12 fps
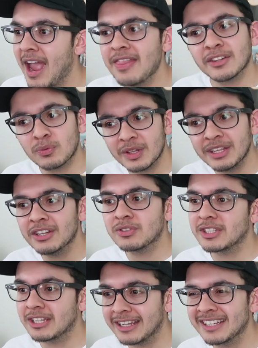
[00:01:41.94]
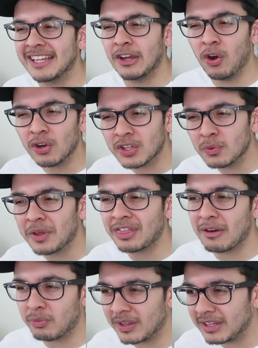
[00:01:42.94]
And that's really interesting because they hook you with
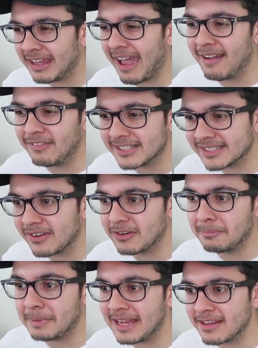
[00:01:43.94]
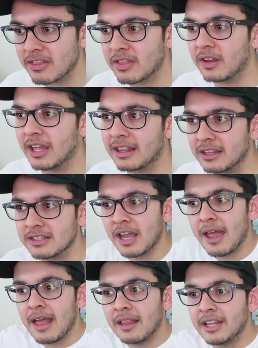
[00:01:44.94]
that really heavy sounding beat and then they're like,
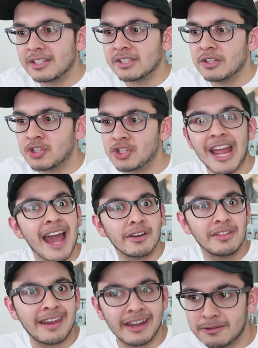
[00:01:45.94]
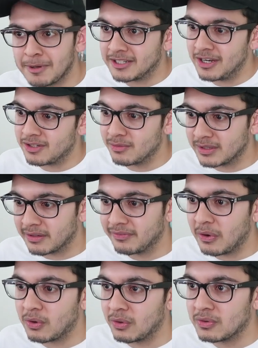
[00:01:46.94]
let's, let's shatter that expectation with our
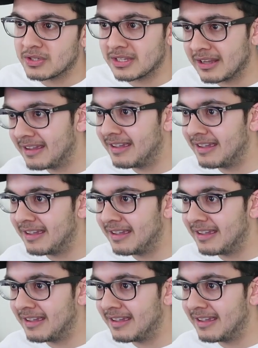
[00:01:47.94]
vocals.